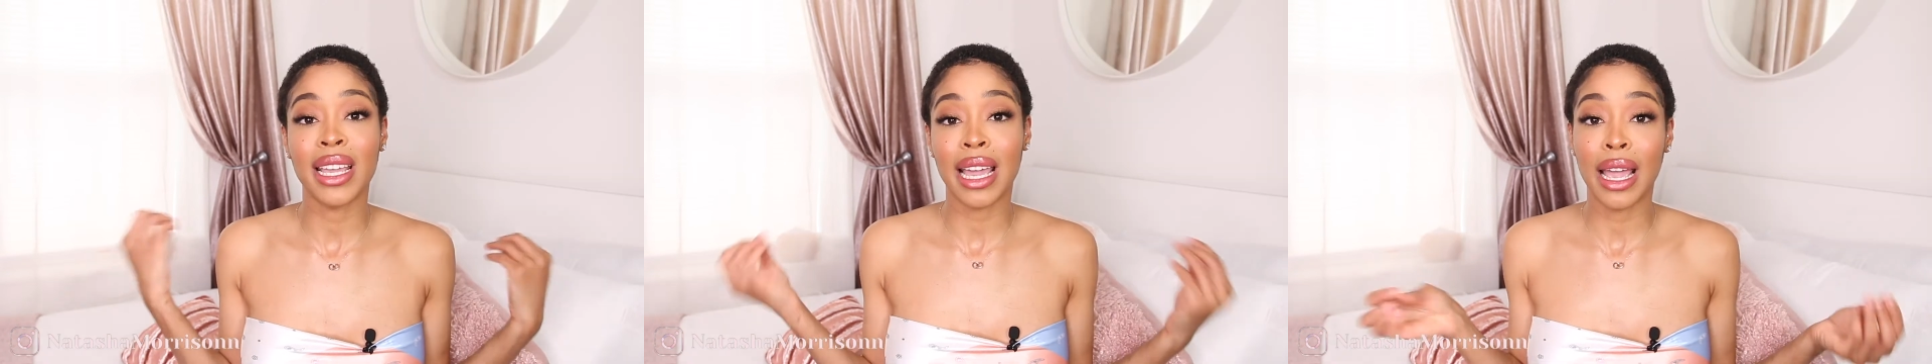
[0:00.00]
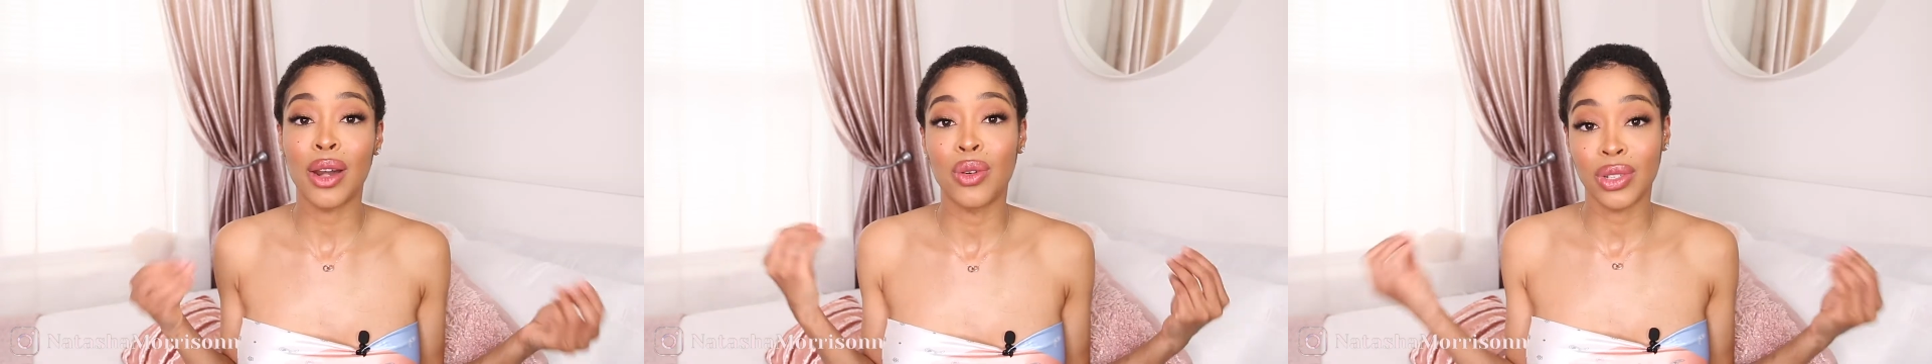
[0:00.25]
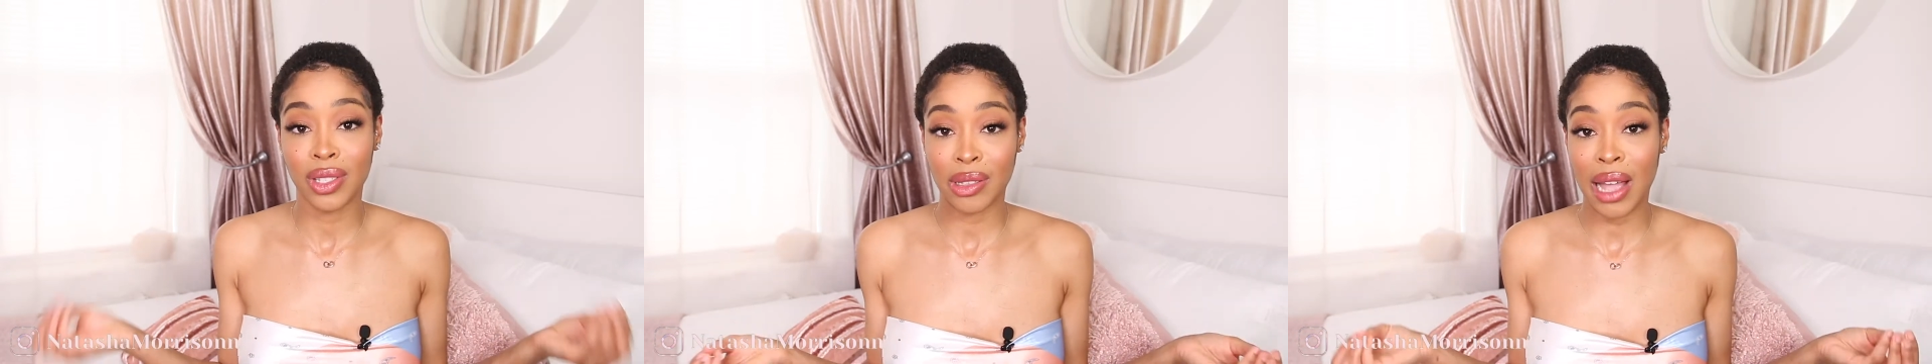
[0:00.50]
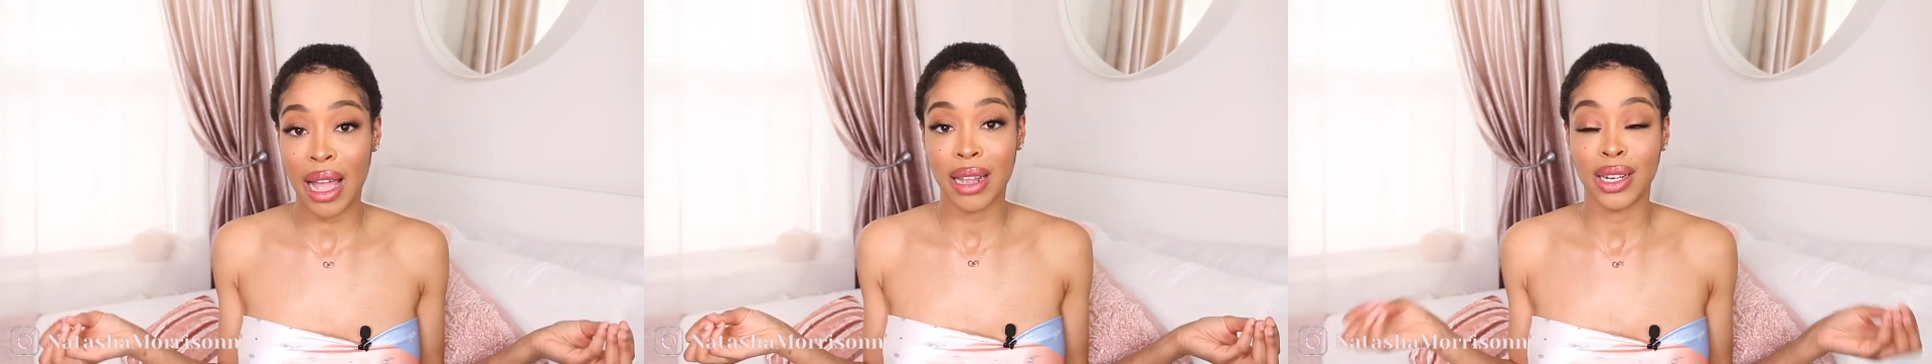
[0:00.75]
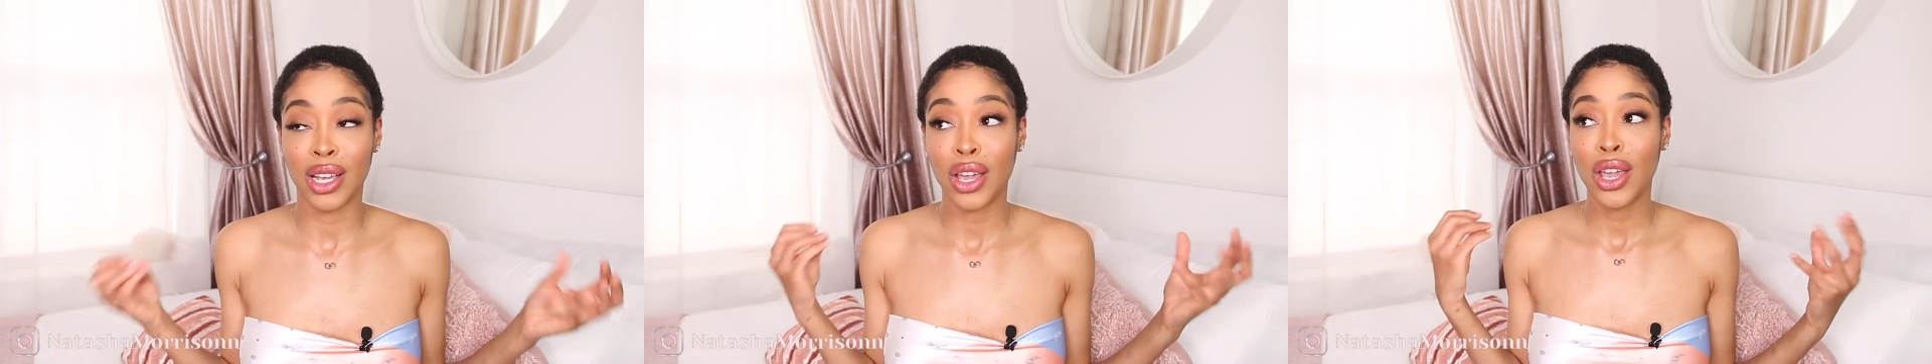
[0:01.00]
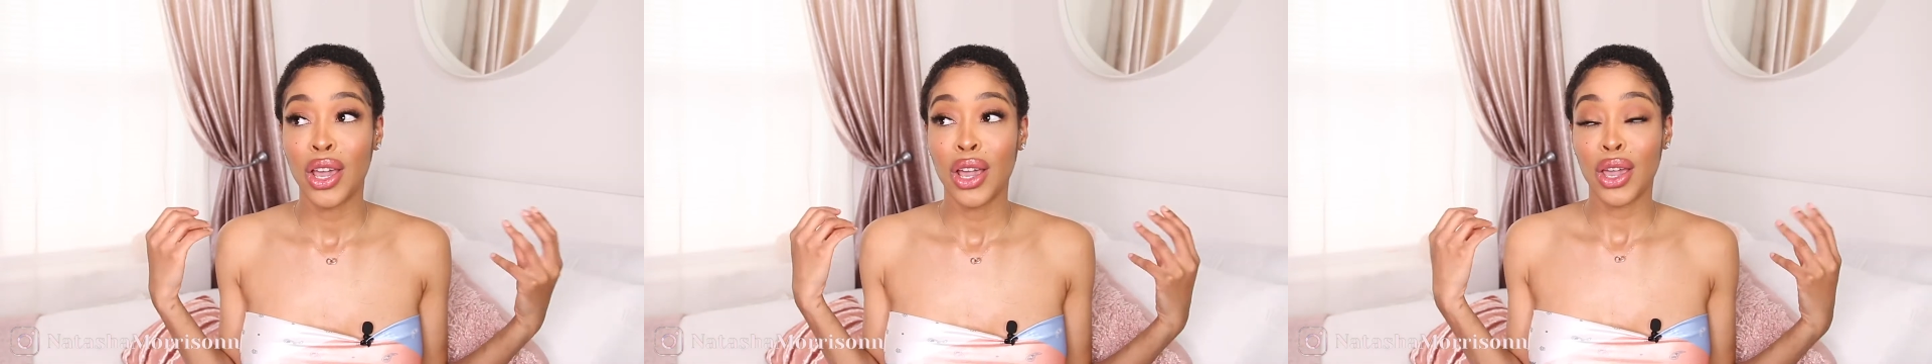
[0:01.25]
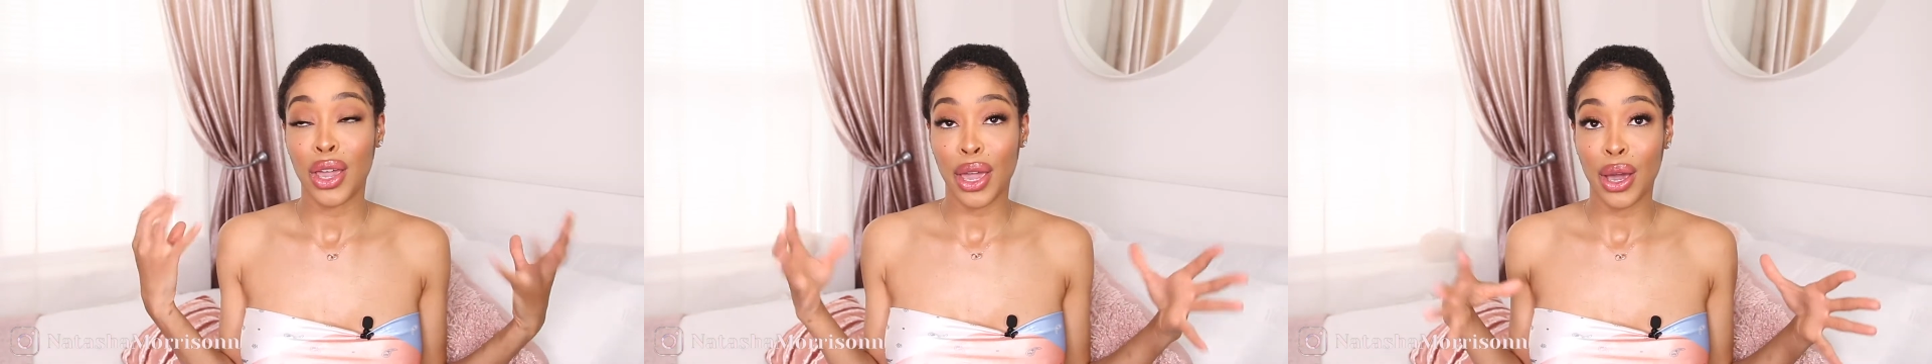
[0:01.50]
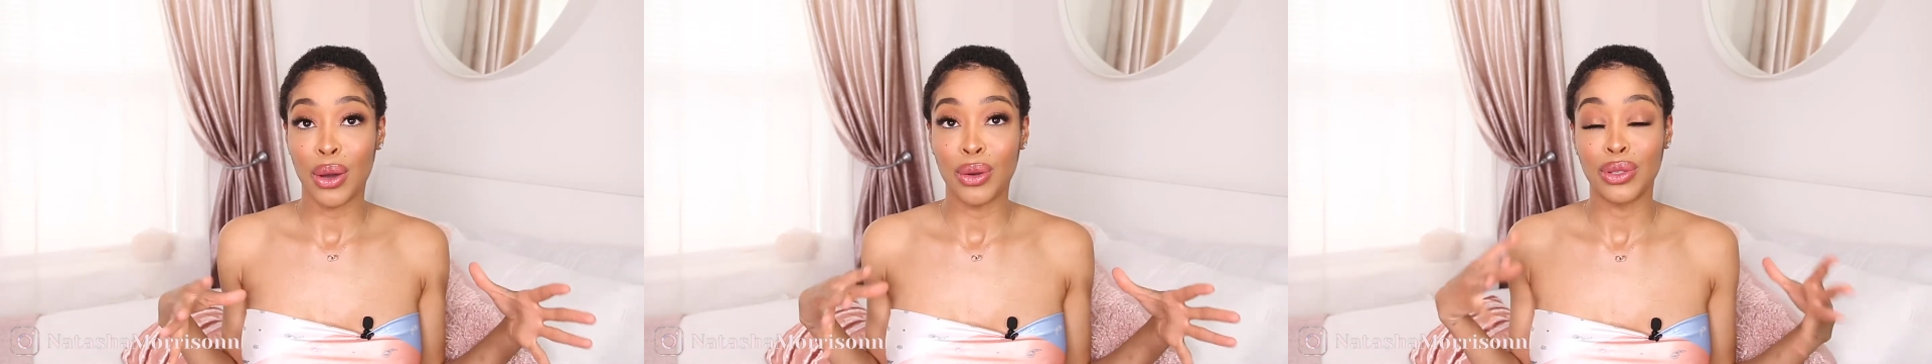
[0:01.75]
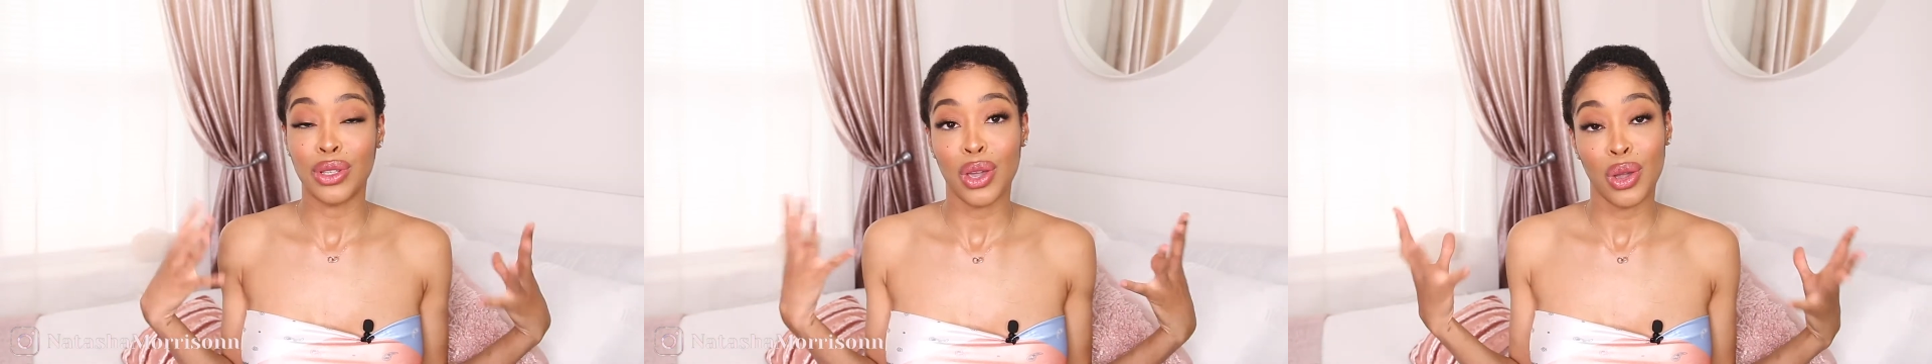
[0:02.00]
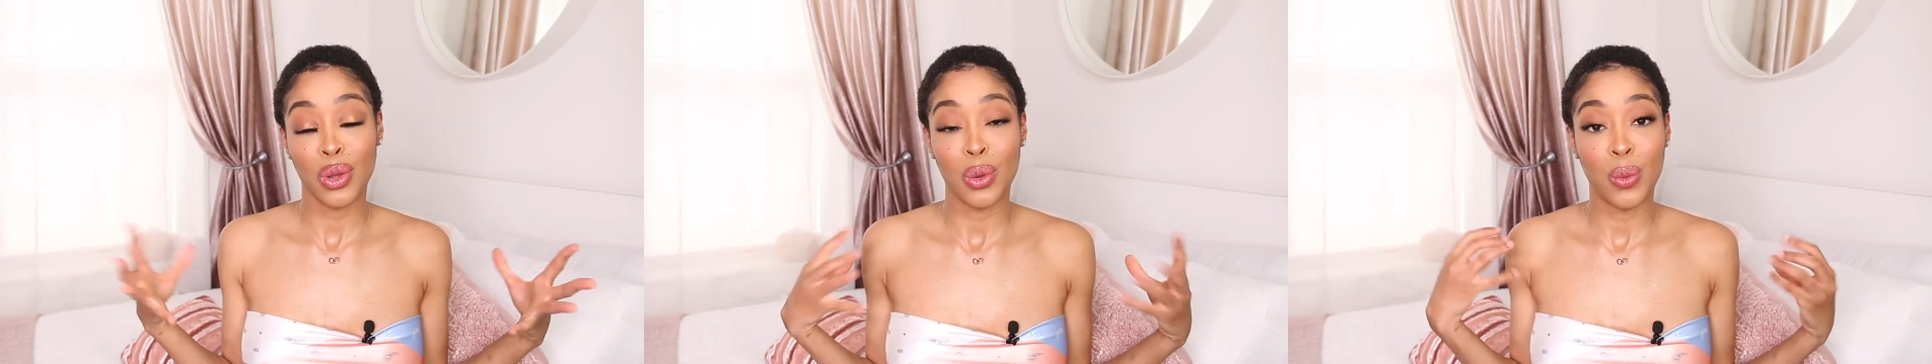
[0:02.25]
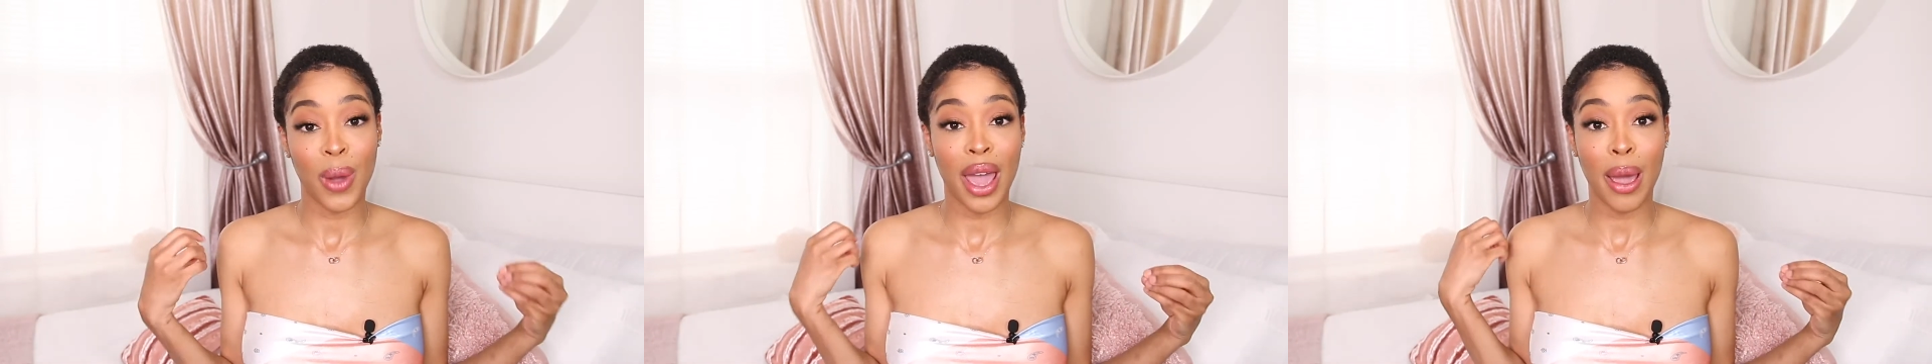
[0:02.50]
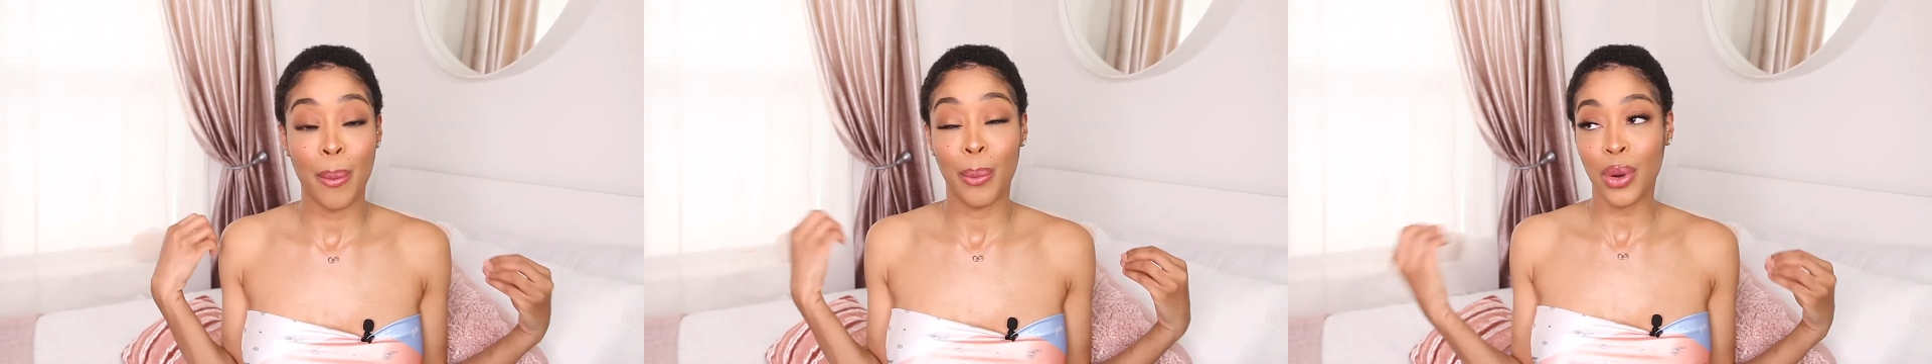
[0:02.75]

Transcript: cannot stand girls who wear